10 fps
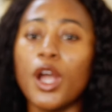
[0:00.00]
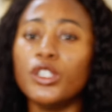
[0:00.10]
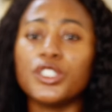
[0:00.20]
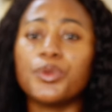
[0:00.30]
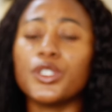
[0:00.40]

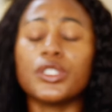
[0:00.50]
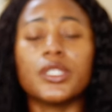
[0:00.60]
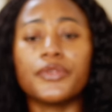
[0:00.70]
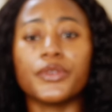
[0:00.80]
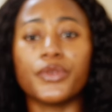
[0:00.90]
always put your
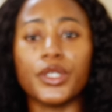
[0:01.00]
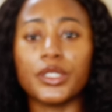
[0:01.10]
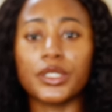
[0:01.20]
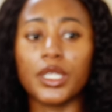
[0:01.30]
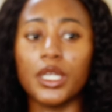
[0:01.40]
safety
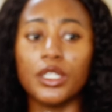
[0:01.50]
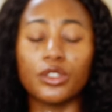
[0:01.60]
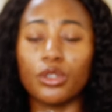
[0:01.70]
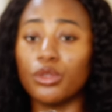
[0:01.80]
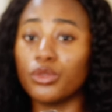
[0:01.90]
first.
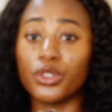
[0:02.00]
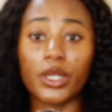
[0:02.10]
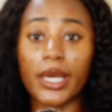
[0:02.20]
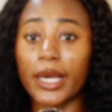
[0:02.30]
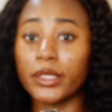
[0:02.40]
Don't lose
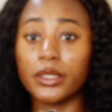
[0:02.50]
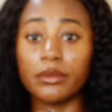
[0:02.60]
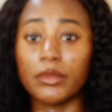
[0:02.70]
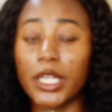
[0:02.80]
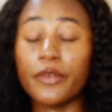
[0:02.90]
your guard.
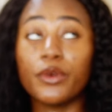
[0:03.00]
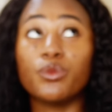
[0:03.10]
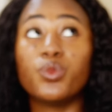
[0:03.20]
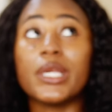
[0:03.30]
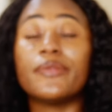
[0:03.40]

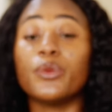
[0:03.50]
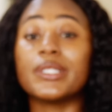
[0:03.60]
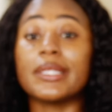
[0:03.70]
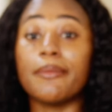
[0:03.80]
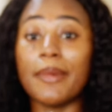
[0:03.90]
Even
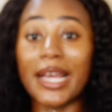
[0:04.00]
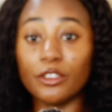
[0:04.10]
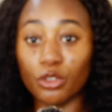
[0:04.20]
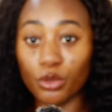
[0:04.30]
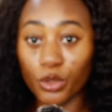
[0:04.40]
with a
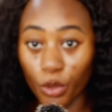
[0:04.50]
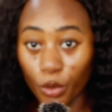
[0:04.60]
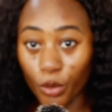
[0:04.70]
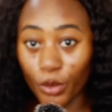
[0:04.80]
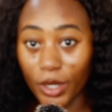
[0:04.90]
man you
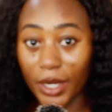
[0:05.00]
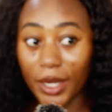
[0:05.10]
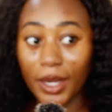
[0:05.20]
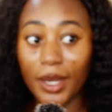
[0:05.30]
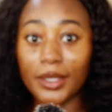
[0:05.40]
know,
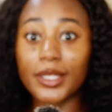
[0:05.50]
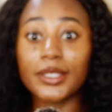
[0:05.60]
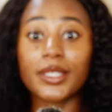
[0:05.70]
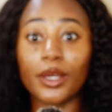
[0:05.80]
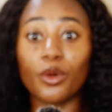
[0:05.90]

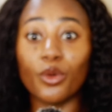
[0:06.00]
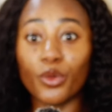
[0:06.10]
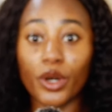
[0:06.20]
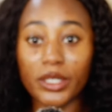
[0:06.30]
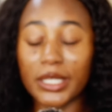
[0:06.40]
things can go
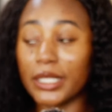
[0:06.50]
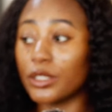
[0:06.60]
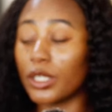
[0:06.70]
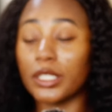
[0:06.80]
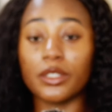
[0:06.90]
wrong. Then
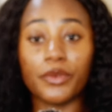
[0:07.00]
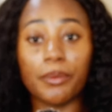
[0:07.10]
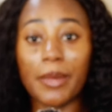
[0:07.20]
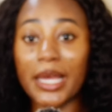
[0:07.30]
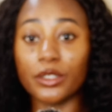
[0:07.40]
talk less of a
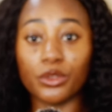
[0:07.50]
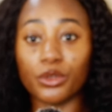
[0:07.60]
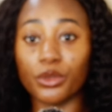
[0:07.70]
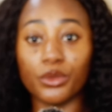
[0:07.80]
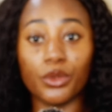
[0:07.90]
man you
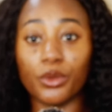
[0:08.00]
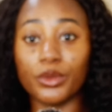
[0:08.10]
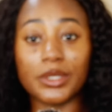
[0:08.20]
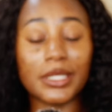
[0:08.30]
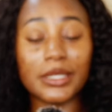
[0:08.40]
don't know.
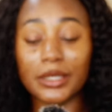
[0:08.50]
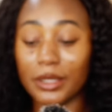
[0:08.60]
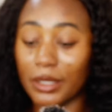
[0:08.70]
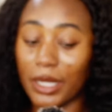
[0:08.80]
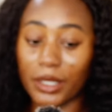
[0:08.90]
Things
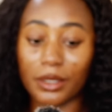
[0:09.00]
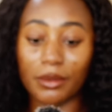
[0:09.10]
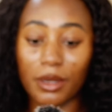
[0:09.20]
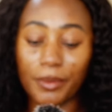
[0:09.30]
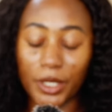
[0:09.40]
like,
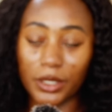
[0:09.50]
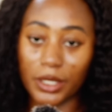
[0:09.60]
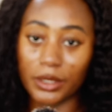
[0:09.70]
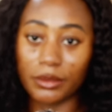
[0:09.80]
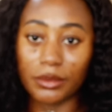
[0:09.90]
come
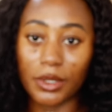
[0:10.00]
on.